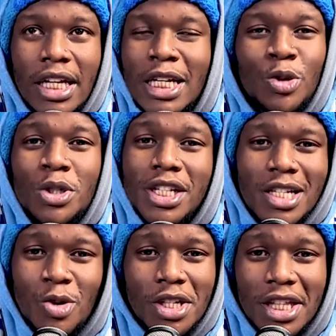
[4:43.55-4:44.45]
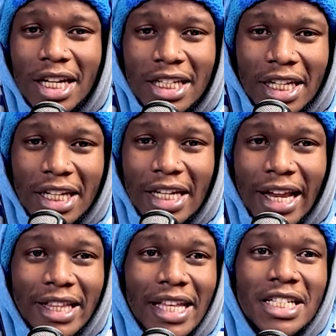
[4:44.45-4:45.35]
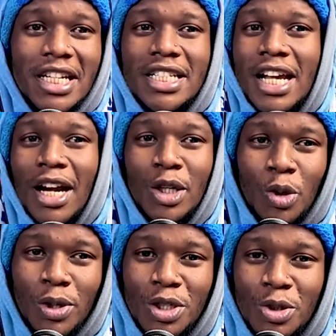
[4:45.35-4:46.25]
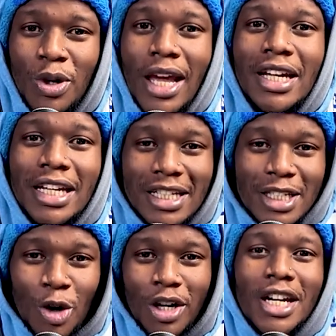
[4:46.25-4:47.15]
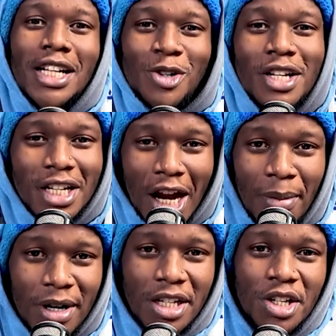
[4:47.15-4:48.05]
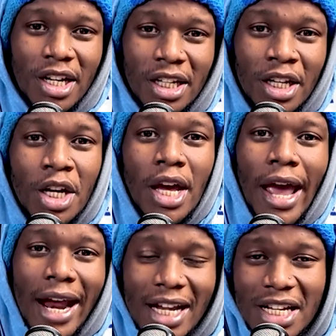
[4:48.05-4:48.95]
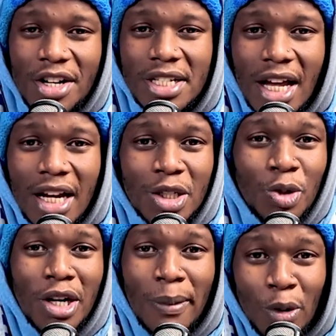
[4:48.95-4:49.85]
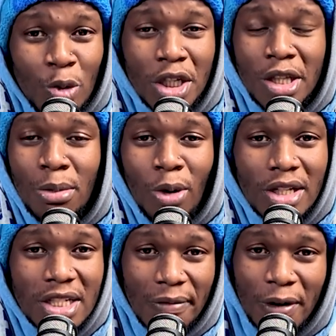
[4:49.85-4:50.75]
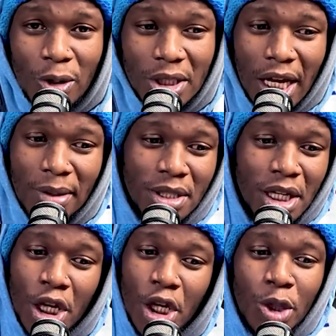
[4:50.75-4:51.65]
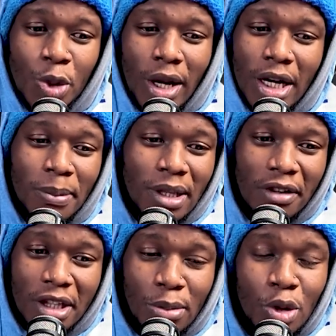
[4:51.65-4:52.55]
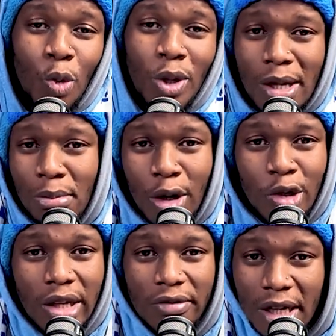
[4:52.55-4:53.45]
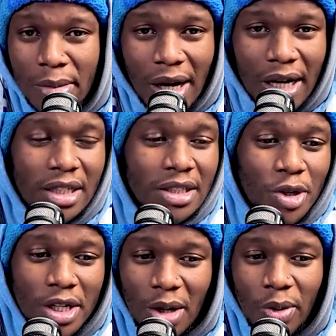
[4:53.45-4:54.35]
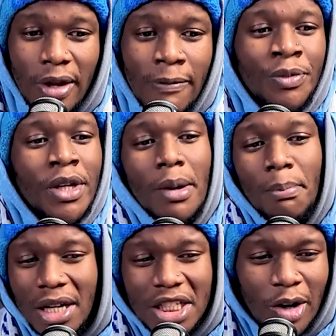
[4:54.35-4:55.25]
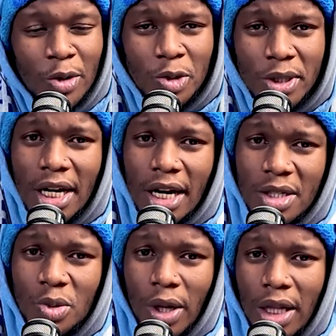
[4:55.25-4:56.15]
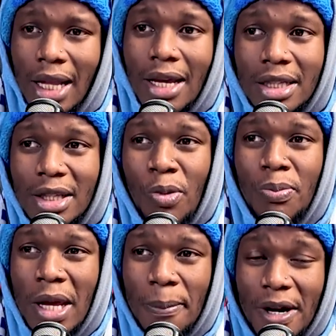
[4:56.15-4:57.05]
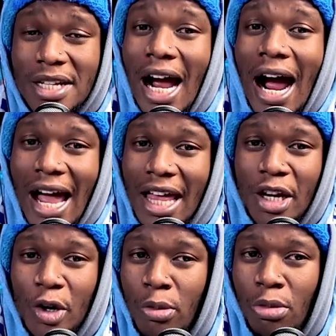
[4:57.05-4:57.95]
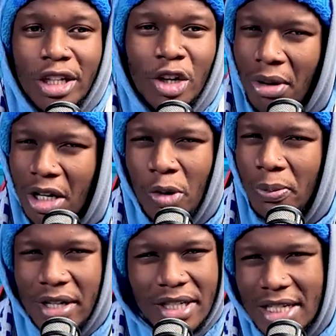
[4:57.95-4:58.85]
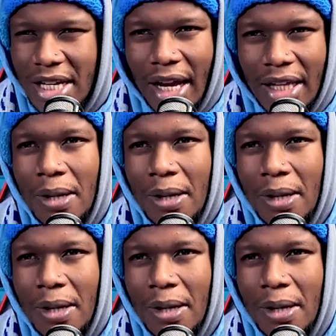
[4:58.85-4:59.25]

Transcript: It was just not in their DNA. Like, they just can't do it. You know, like, it's not natural. It doesn't come naturally. And as a result, you end up losing the ball several times. You end up you win the ball, you're giving it back straight away. But shout out to Switzerland as well. Like, they pressed higher than normal. They normally don't press this high.